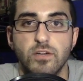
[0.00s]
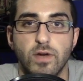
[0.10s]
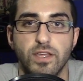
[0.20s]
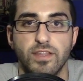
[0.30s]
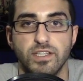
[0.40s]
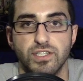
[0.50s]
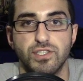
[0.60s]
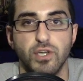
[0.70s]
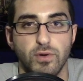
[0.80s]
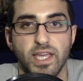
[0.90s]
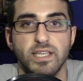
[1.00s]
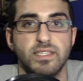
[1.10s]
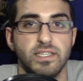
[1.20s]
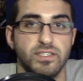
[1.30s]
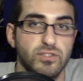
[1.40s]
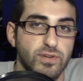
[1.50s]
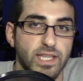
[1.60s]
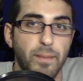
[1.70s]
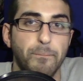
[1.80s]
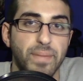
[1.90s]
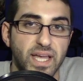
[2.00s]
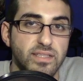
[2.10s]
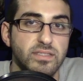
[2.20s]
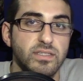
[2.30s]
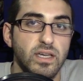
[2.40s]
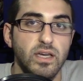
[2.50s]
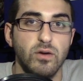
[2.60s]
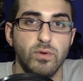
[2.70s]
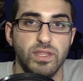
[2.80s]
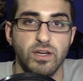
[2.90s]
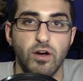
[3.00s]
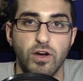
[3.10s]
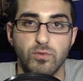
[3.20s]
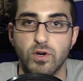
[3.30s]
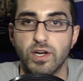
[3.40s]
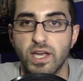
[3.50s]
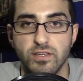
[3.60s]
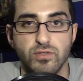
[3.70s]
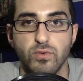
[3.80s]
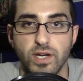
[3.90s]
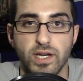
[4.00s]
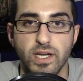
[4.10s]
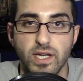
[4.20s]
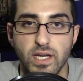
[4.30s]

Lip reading: rather than just showcasing a screen that bends with the hardware elsewhere.